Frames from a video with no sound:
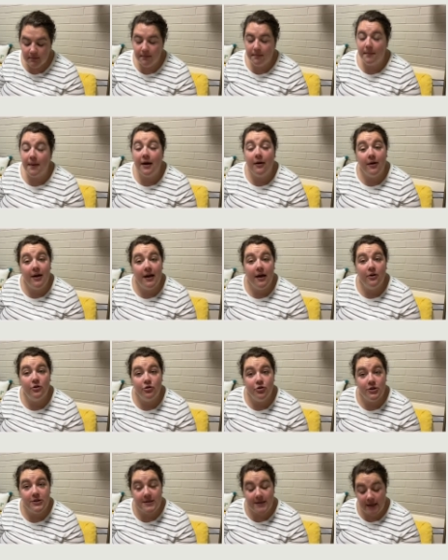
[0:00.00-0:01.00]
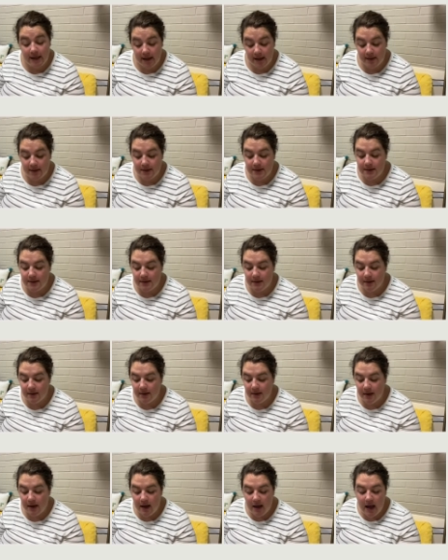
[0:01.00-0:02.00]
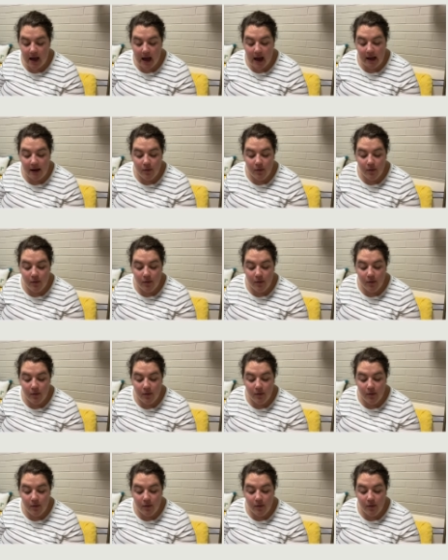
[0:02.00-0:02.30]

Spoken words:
Mary understands. I